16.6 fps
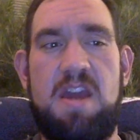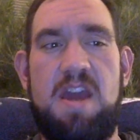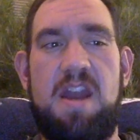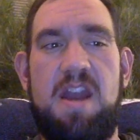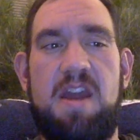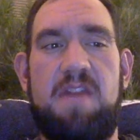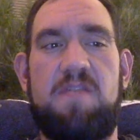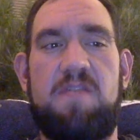
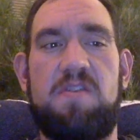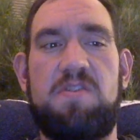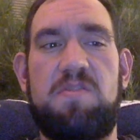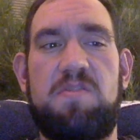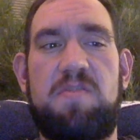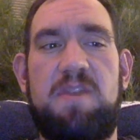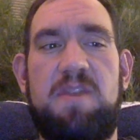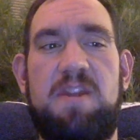and I have
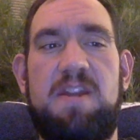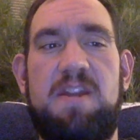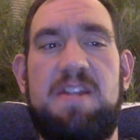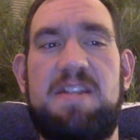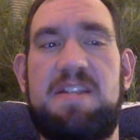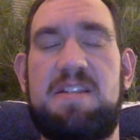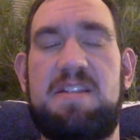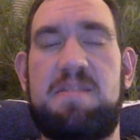also been an
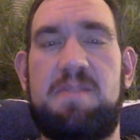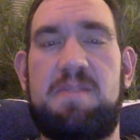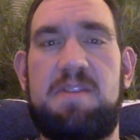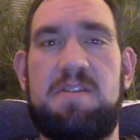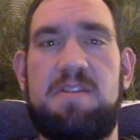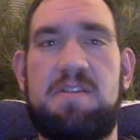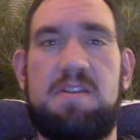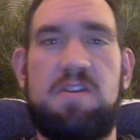assistant
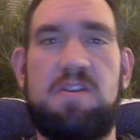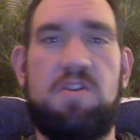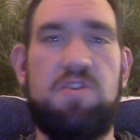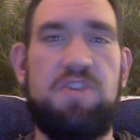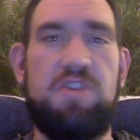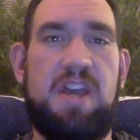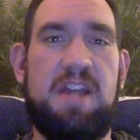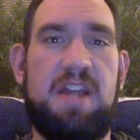wrestling
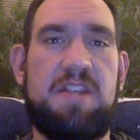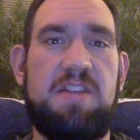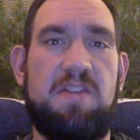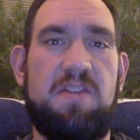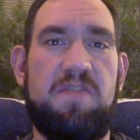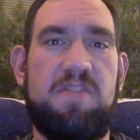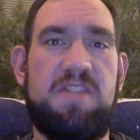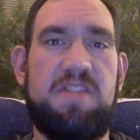coach at
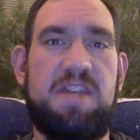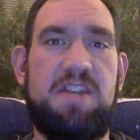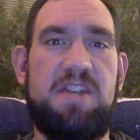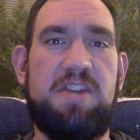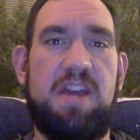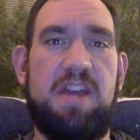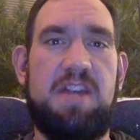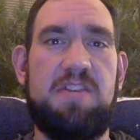Silver
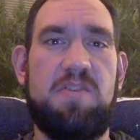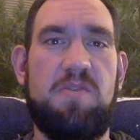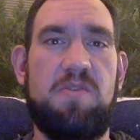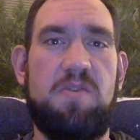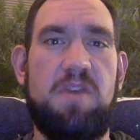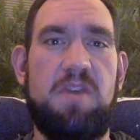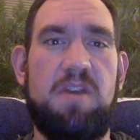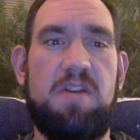Stage High
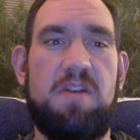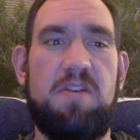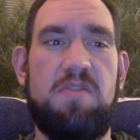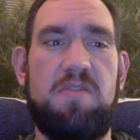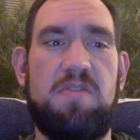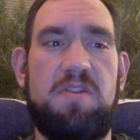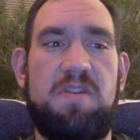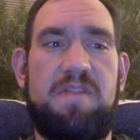School here in
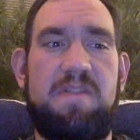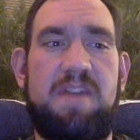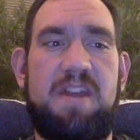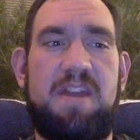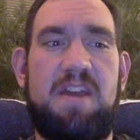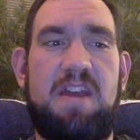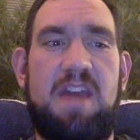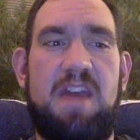Northern Nevada